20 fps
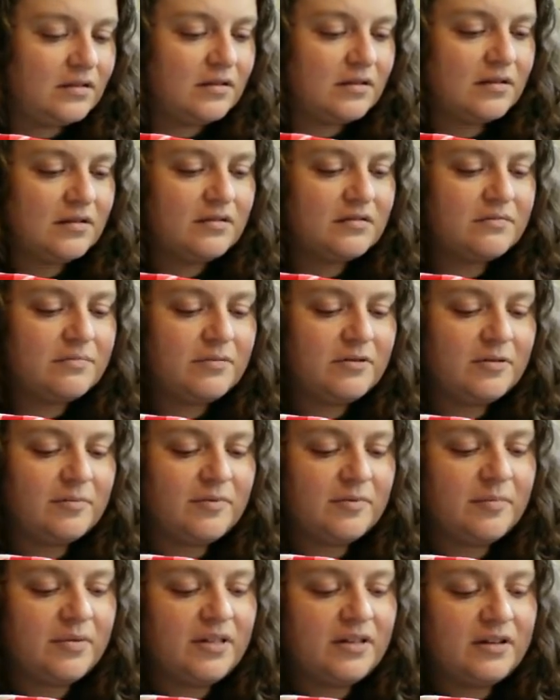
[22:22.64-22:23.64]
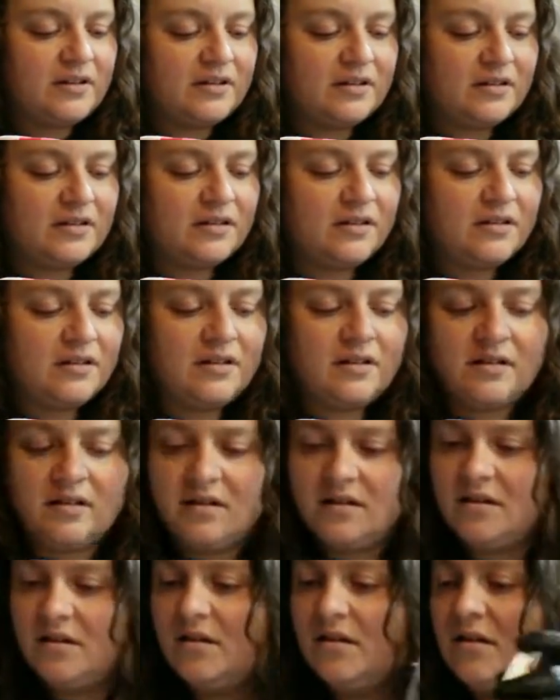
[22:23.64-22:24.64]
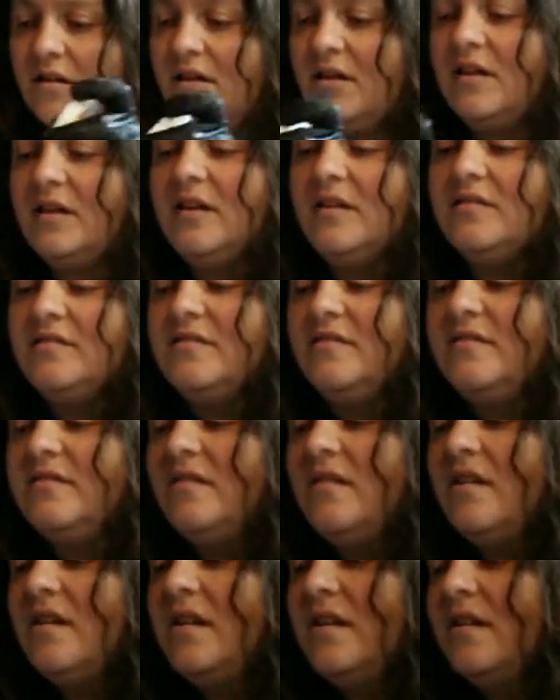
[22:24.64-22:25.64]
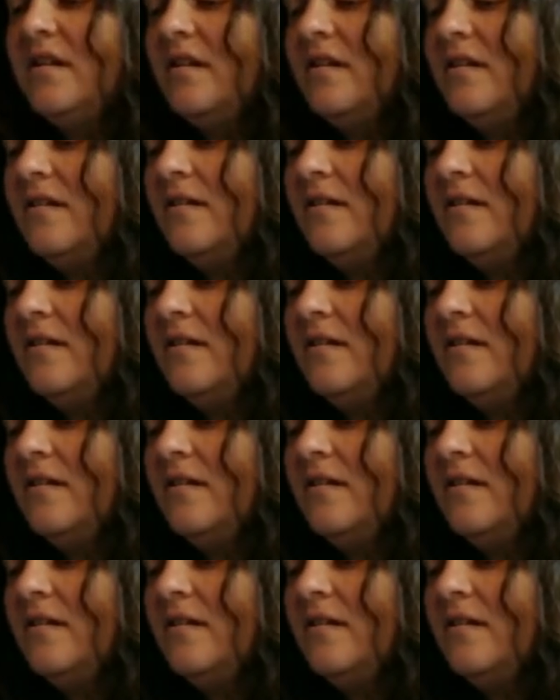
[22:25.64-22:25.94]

This permablood has to dry.